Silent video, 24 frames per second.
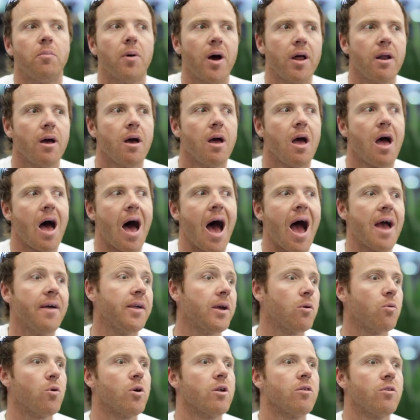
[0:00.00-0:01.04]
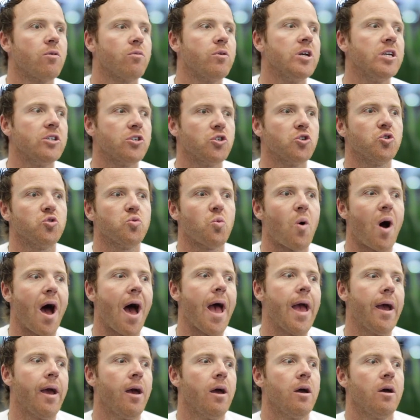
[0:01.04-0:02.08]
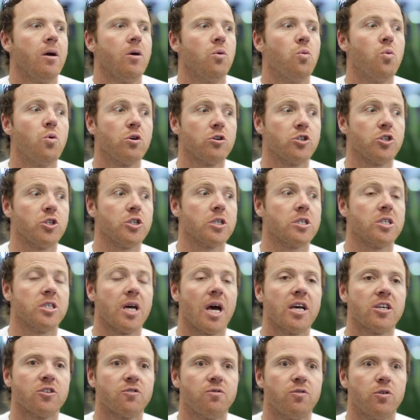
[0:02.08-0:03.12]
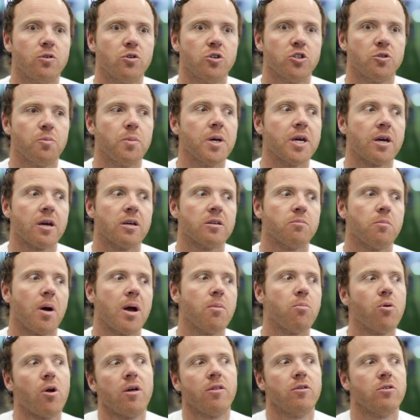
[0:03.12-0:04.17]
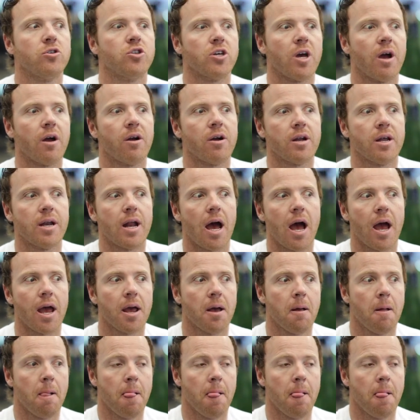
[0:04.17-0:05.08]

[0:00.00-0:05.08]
But I think one of the reasons why we're successful is because my brother Jared and I